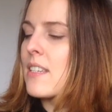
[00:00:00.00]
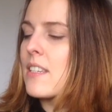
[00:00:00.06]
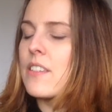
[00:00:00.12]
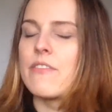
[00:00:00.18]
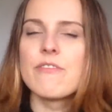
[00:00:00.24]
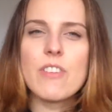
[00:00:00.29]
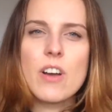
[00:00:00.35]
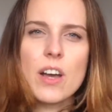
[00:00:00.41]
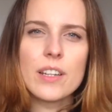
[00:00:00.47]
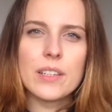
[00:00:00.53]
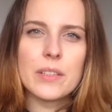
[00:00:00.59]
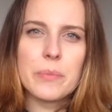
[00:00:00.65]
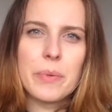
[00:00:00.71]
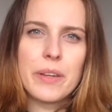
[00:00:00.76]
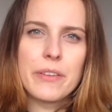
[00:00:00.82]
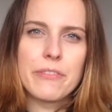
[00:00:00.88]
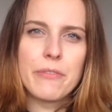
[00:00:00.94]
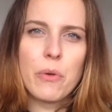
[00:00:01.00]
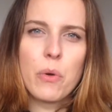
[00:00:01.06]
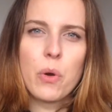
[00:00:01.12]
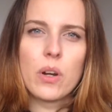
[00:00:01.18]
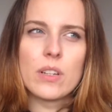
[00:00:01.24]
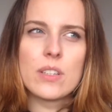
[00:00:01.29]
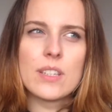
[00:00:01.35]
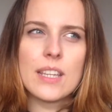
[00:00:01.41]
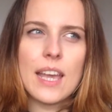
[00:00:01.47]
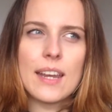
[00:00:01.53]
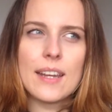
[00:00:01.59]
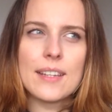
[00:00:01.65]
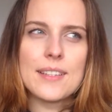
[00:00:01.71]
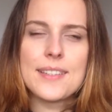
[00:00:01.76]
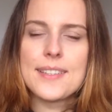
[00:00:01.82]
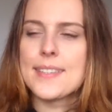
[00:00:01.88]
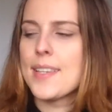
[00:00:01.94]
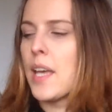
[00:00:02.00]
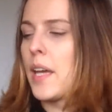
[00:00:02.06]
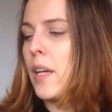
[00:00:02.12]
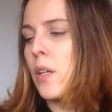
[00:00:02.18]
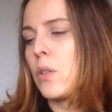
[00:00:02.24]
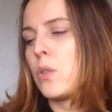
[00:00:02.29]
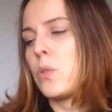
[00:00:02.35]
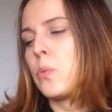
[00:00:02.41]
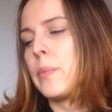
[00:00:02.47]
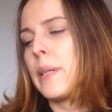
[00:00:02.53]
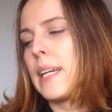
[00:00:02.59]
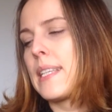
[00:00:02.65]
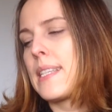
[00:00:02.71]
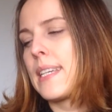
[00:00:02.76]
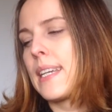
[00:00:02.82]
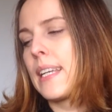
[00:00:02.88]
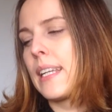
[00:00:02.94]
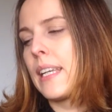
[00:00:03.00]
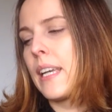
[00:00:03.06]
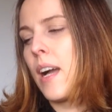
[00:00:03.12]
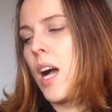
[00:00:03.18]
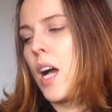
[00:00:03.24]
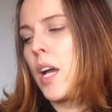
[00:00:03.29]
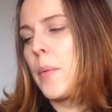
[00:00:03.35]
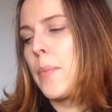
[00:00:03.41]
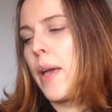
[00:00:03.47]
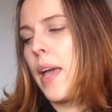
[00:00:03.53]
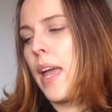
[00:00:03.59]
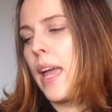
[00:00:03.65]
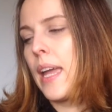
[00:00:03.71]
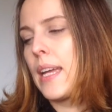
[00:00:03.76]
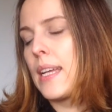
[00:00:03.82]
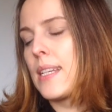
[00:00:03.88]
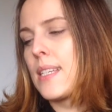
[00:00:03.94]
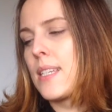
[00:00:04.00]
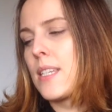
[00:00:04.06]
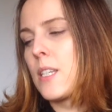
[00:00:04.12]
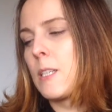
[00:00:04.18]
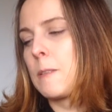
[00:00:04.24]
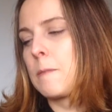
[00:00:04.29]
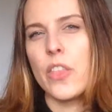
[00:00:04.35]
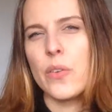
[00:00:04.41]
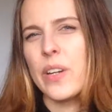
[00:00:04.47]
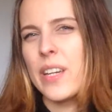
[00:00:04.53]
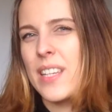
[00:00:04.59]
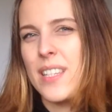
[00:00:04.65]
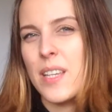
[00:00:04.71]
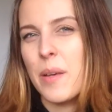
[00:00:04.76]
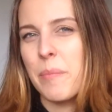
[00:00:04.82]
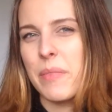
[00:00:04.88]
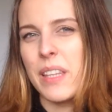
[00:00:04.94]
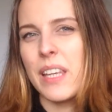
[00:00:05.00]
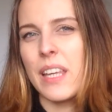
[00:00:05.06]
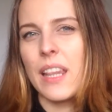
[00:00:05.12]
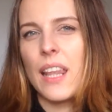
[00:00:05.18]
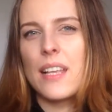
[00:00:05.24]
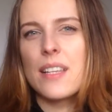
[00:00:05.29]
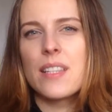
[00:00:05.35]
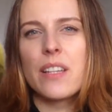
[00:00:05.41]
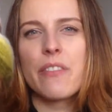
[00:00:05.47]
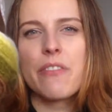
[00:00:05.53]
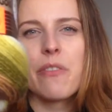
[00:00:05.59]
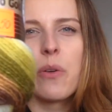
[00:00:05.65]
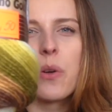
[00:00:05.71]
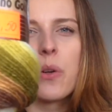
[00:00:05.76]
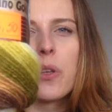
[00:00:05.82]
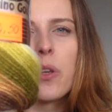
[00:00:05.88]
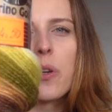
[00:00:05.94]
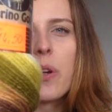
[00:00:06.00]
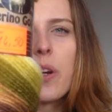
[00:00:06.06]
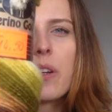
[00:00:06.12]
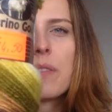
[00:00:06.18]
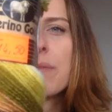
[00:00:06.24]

To divide it by four to get it. So basically, I paid three something less than four euro.